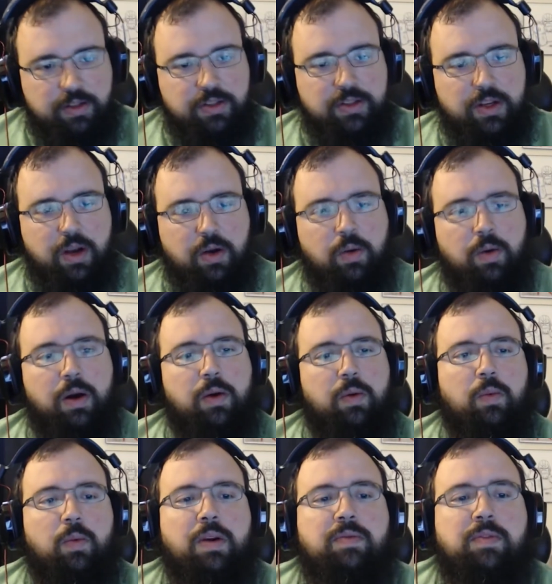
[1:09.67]
So
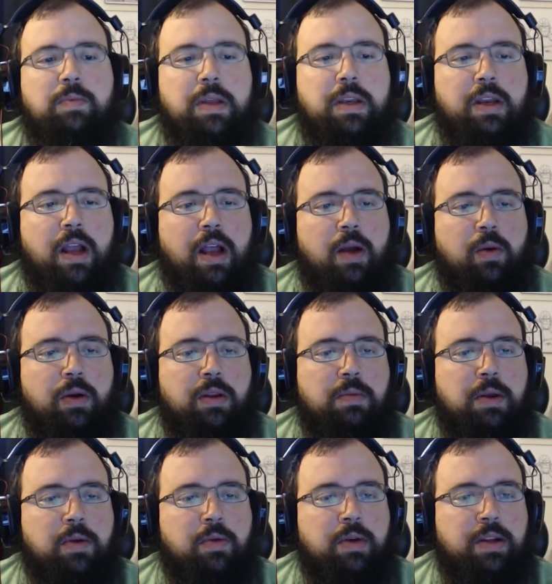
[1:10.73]
what have you been
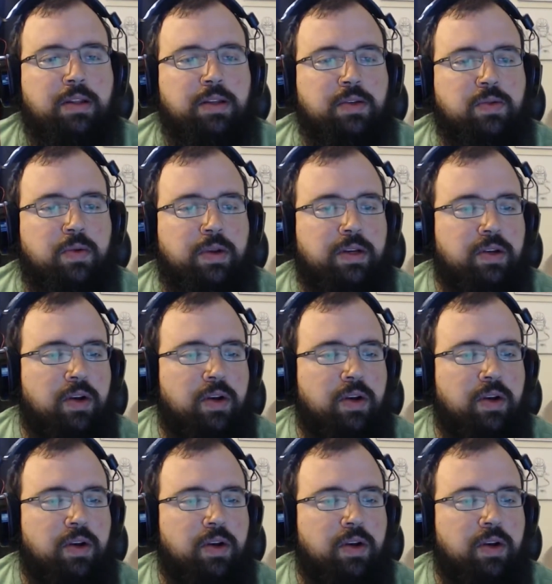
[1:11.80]
reading this week,